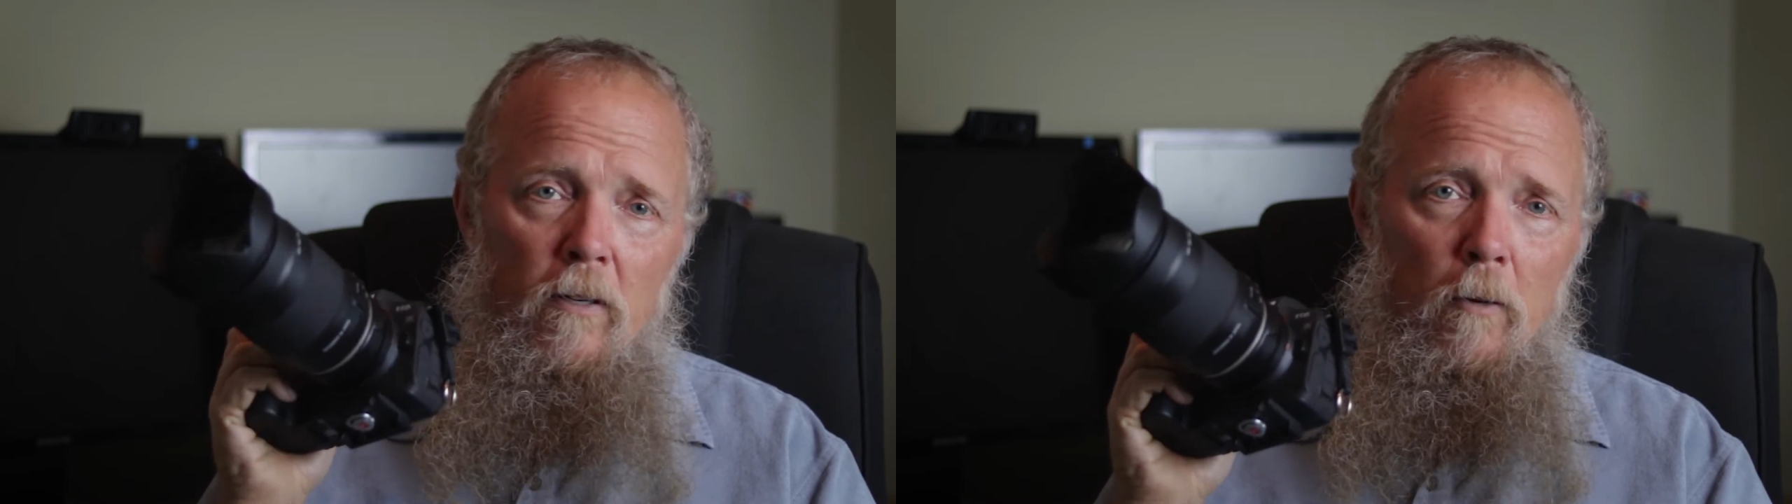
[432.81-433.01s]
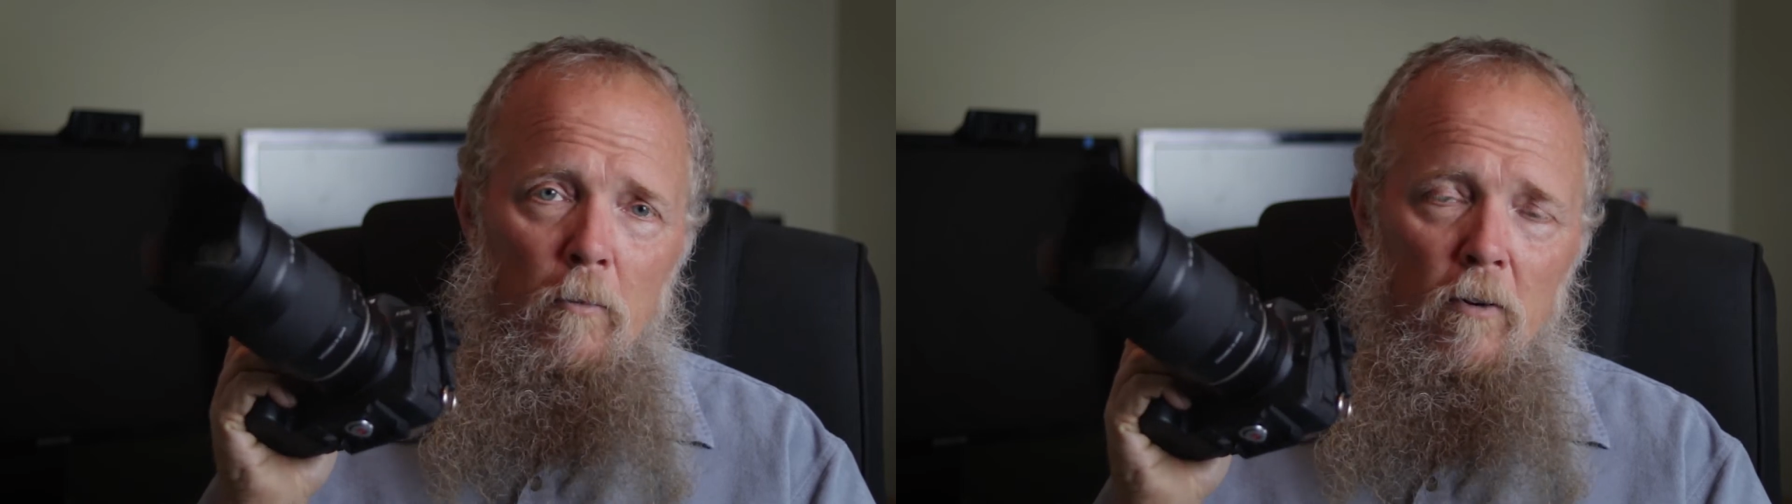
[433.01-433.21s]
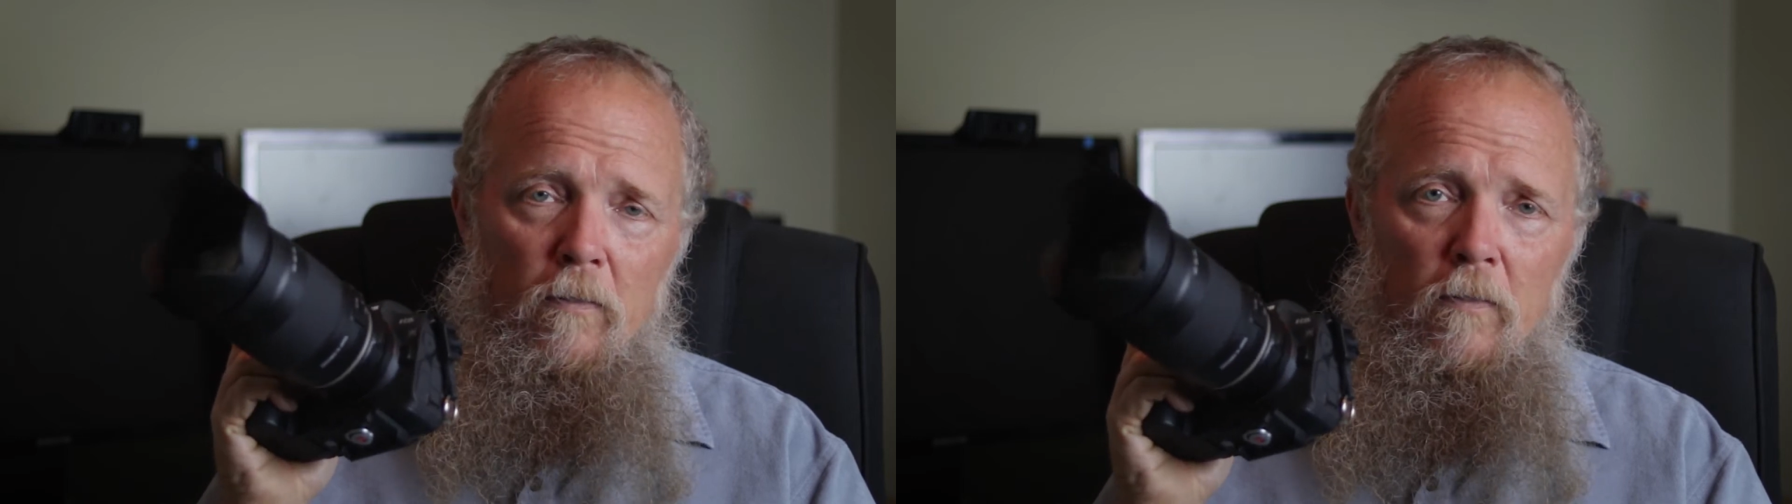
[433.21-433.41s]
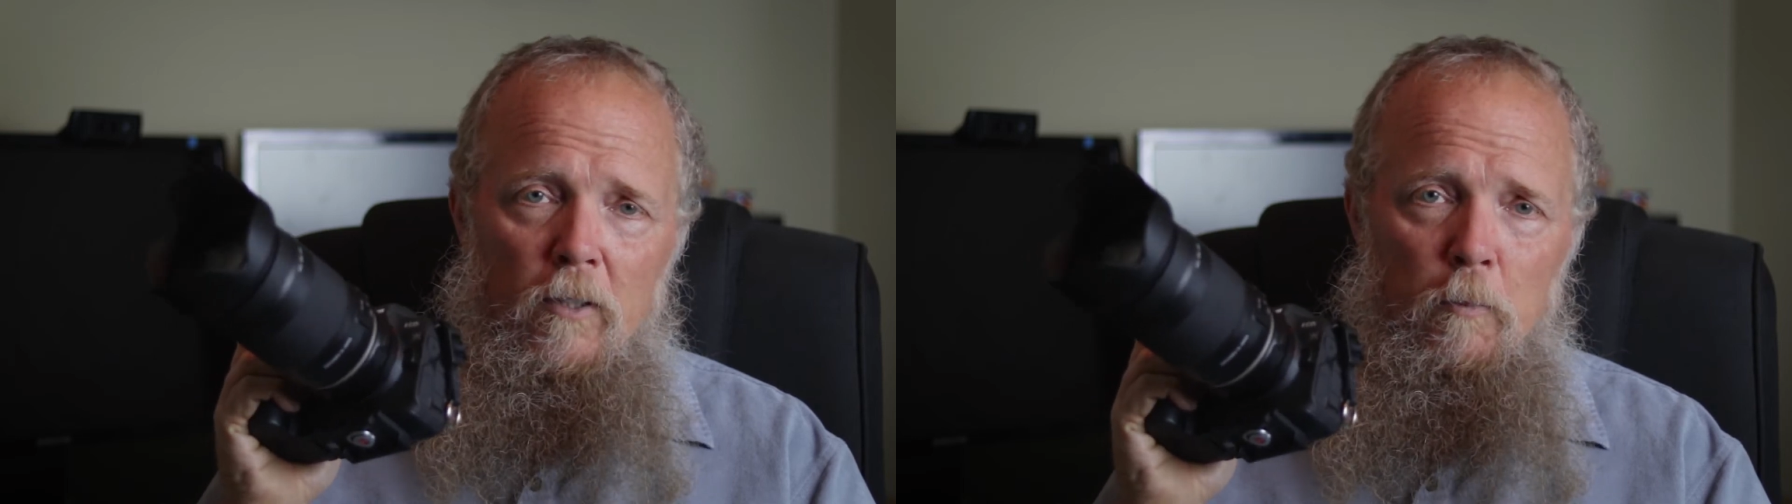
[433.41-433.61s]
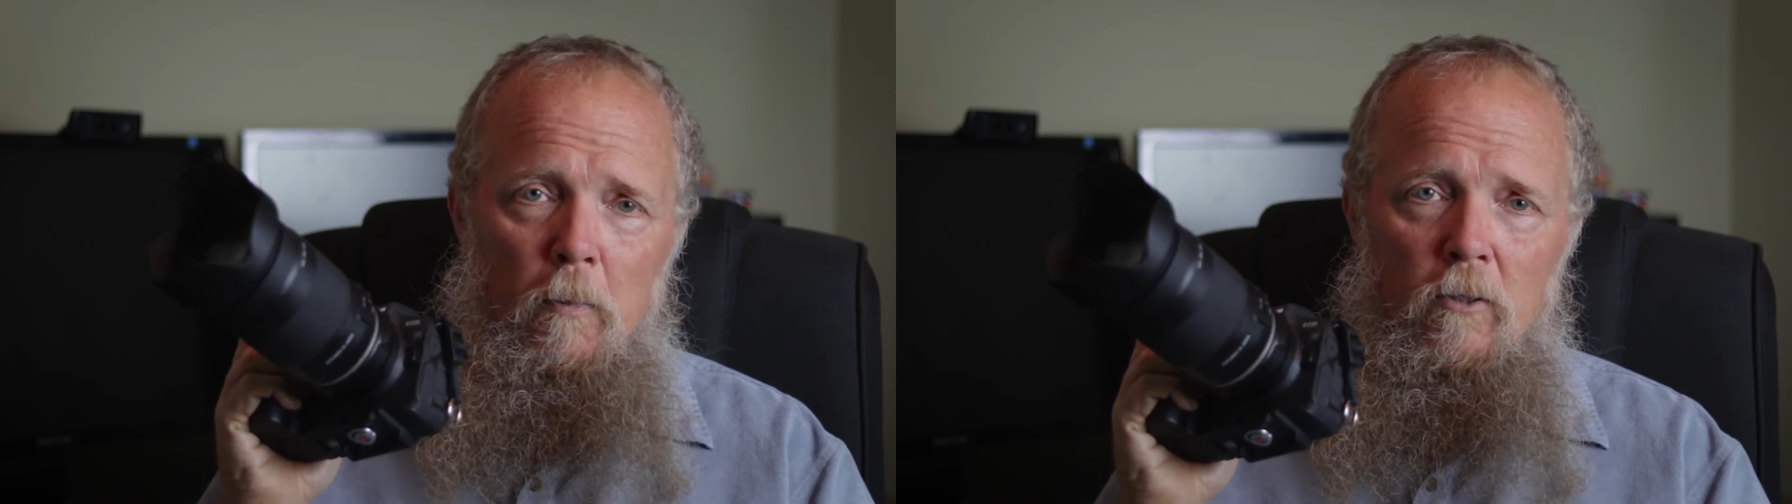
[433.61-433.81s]
the number of
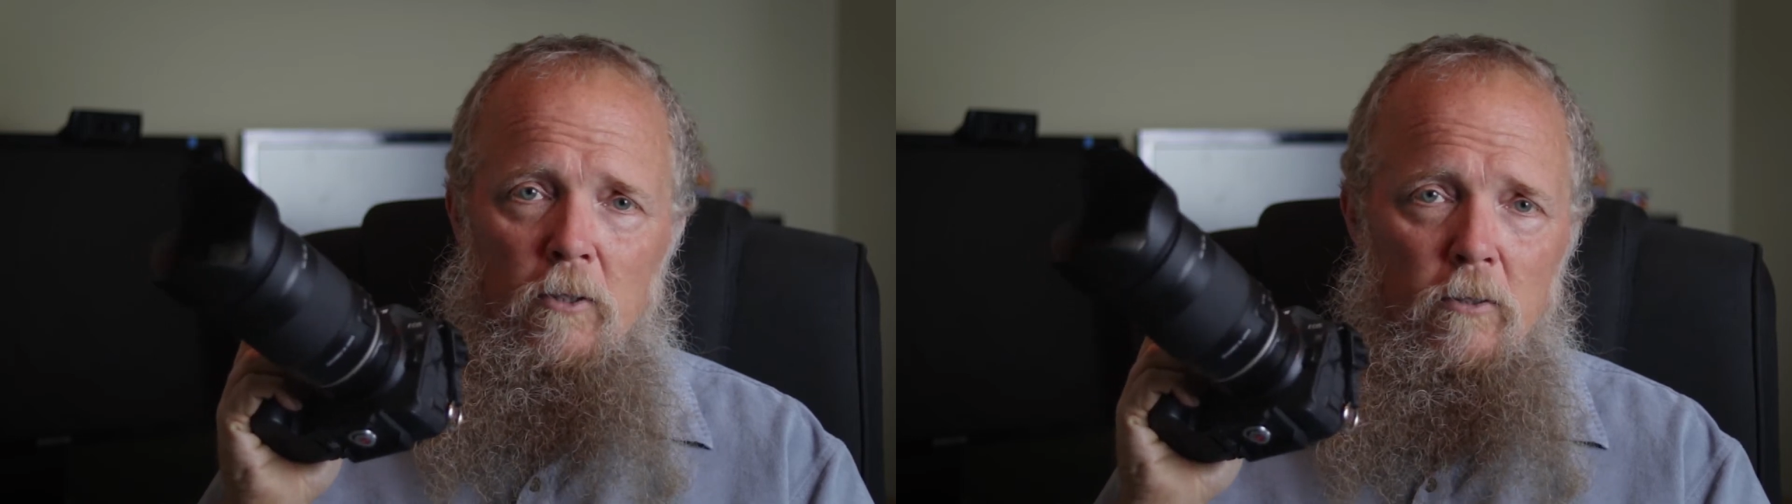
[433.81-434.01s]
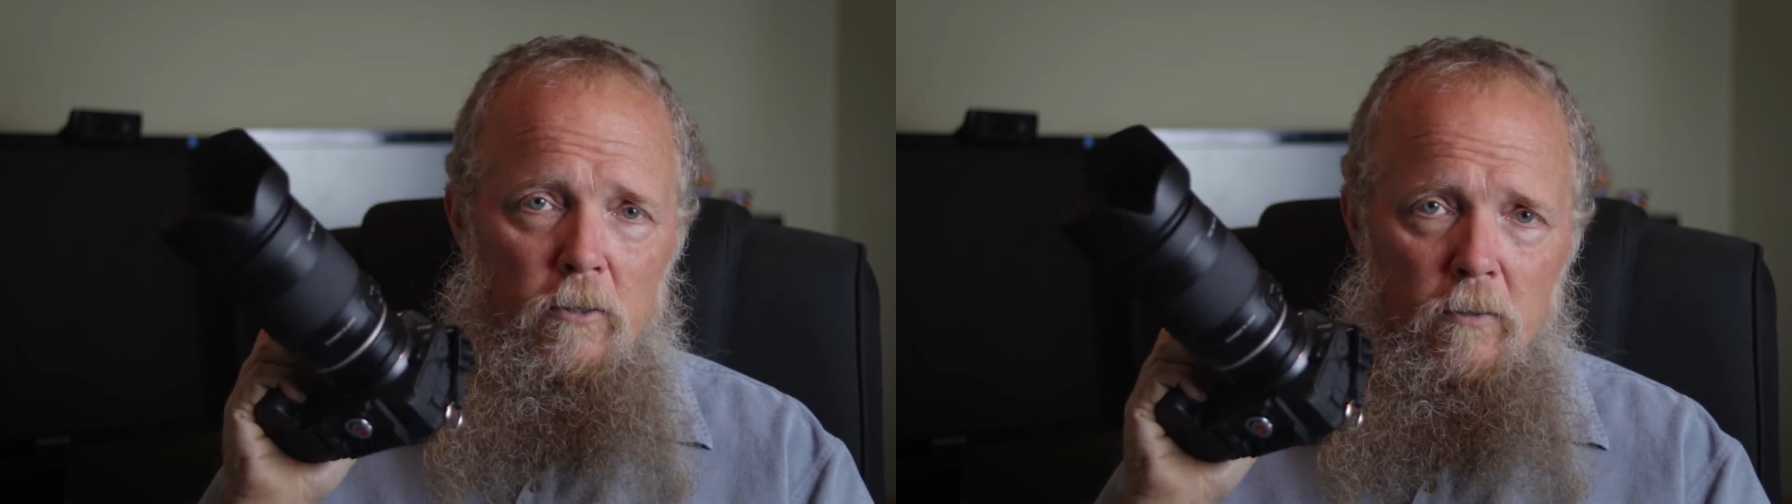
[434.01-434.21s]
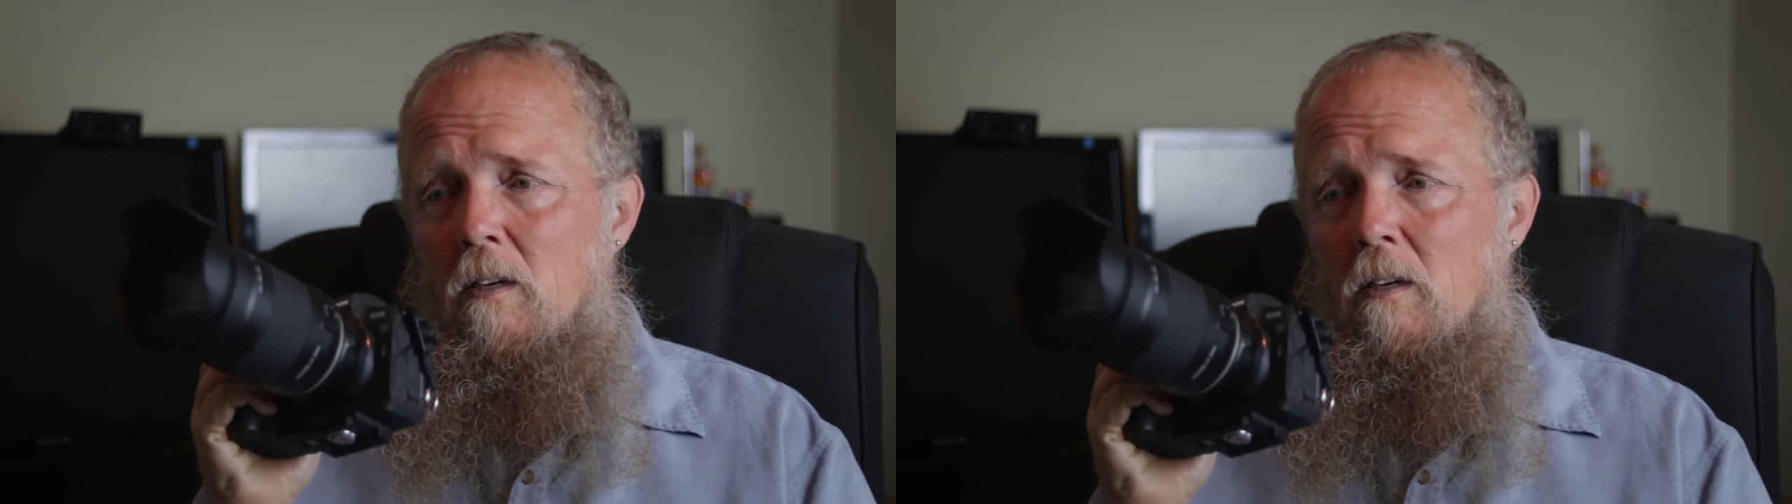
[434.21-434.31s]
exposures.